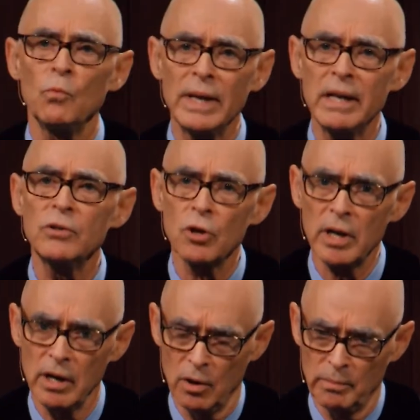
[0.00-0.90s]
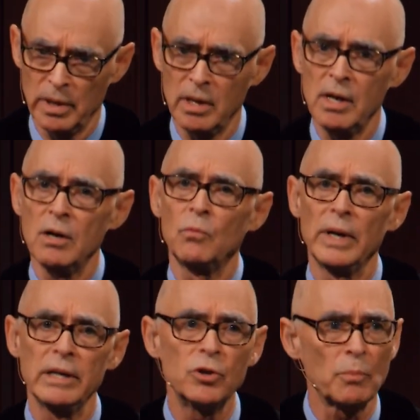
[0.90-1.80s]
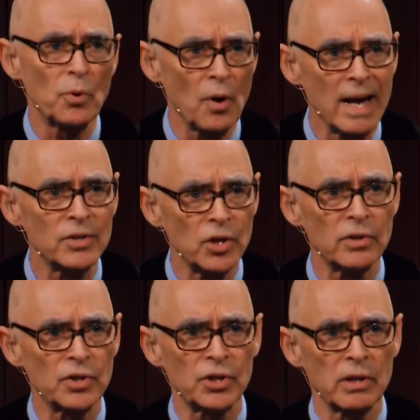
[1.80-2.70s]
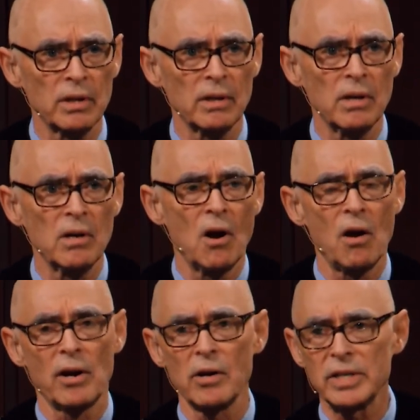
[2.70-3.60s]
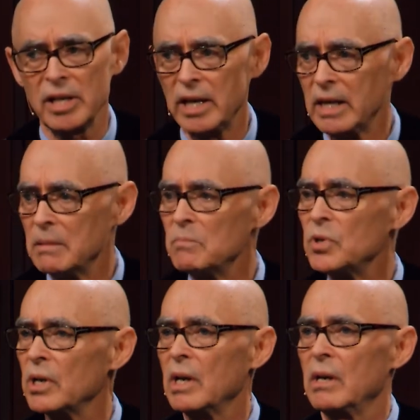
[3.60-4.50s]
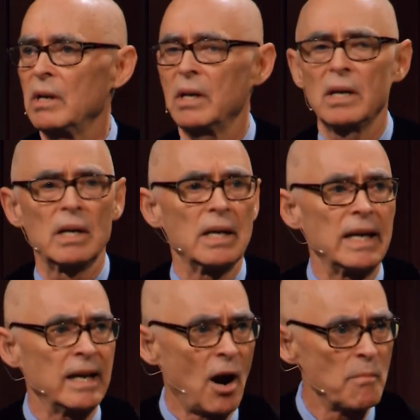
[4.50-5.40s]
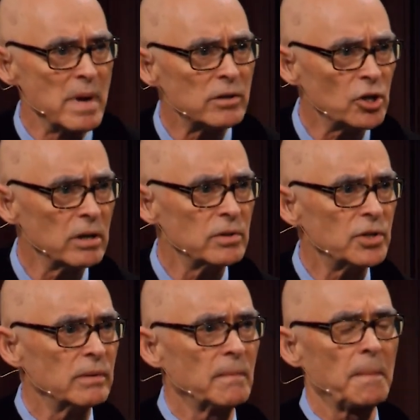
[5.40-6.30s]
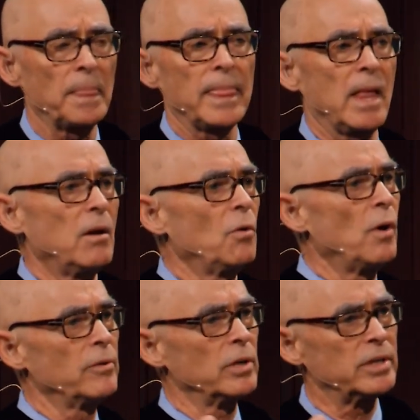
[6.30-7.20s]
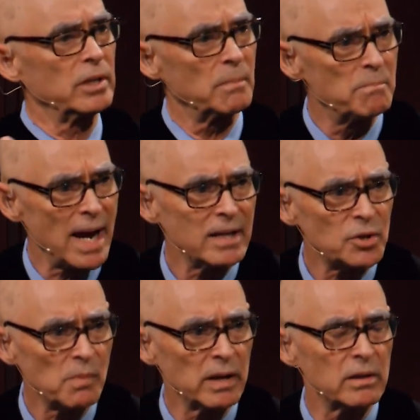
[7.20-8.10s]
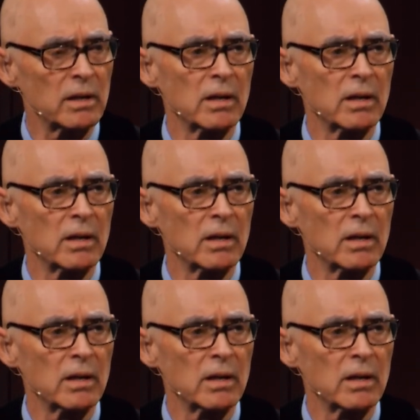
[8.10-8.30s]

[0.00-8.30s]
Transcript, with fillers: We need your help. We need your presence on our teams, in our missions, whether it's in the basement